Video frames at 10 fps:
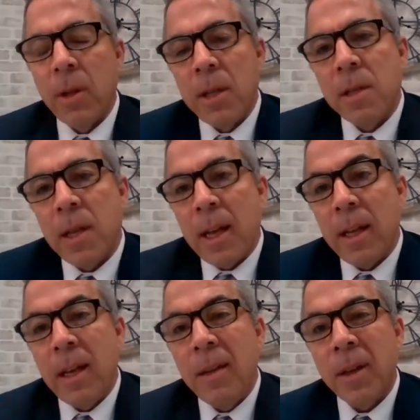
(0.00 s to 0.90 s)
at least
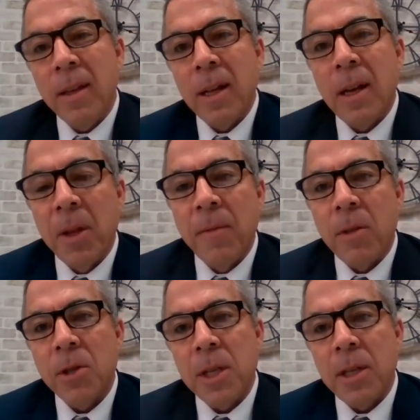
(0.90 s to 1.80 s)
at EVIT, and I believe
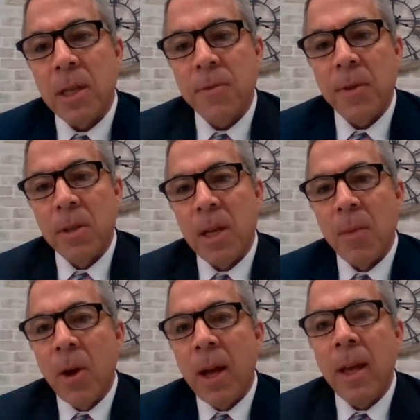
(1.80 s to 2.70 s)
other CTEDs feel the
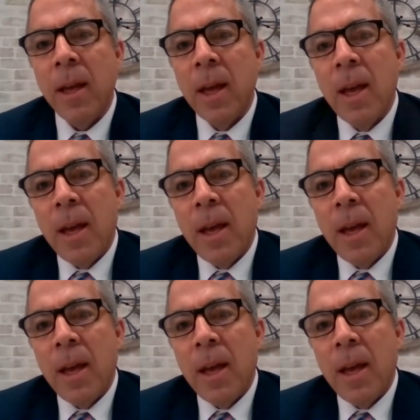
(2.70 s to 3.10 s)
same way,